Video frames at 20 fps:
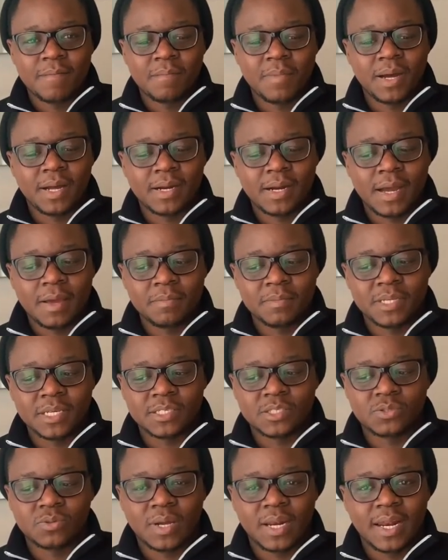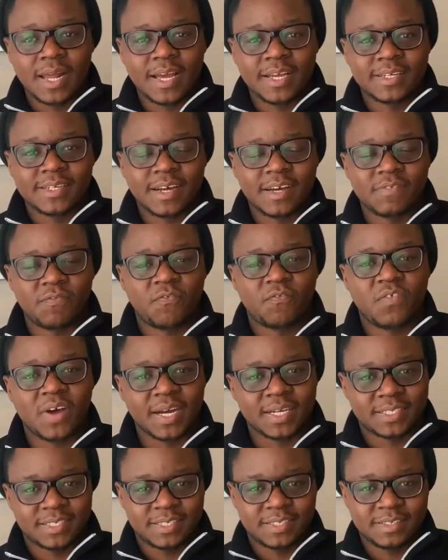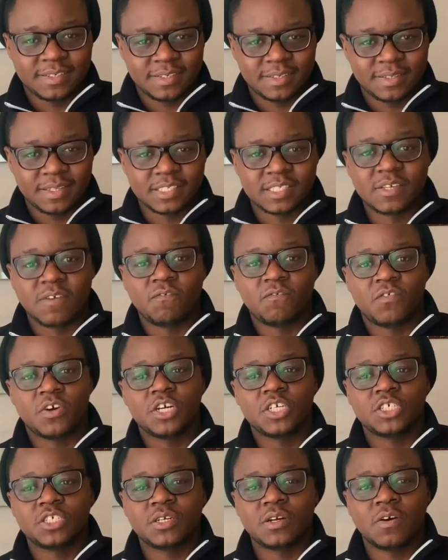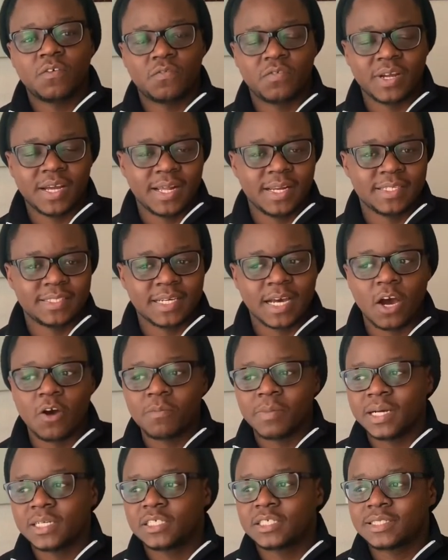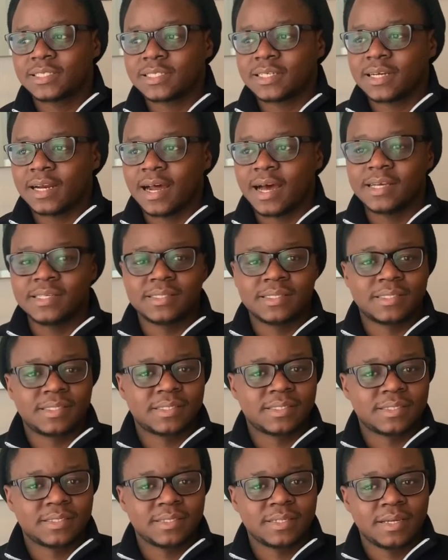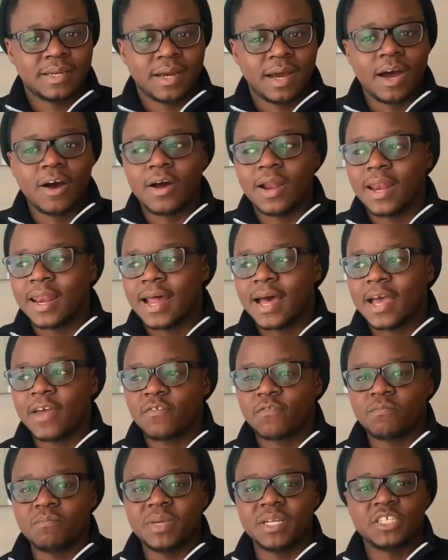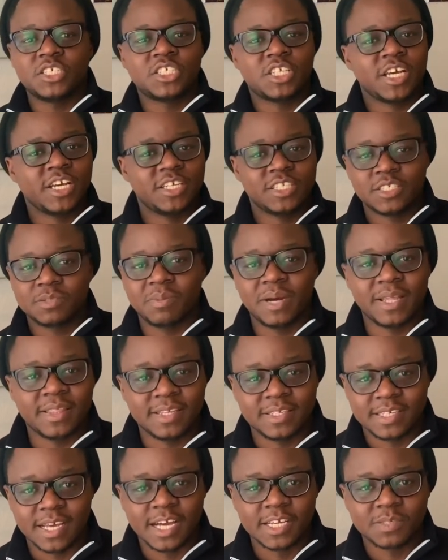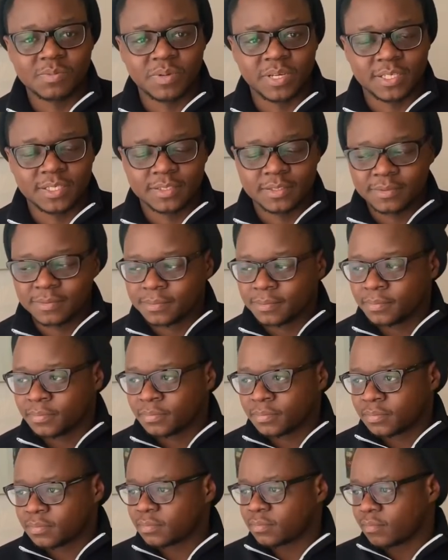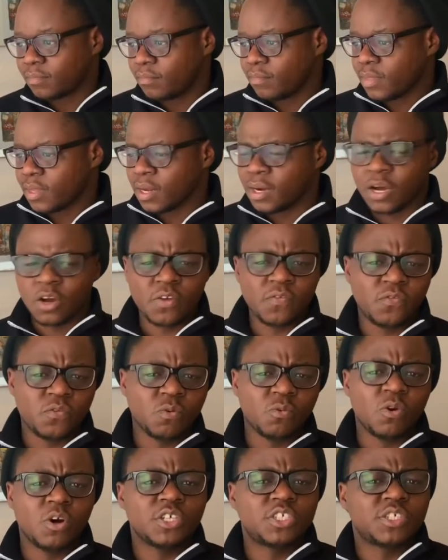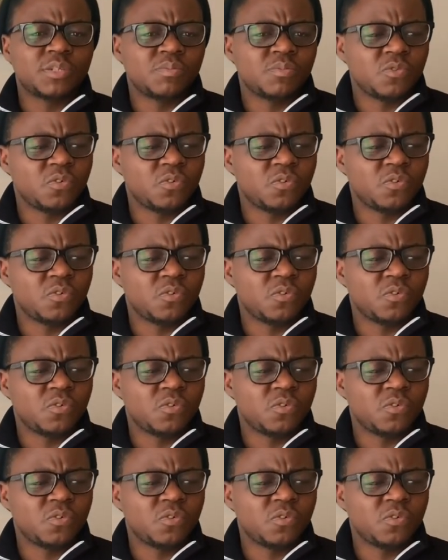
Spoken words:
but I'm just to highlight a fact, the subversion of reality. How much has our life been changed by this aspect? Now, if you watch a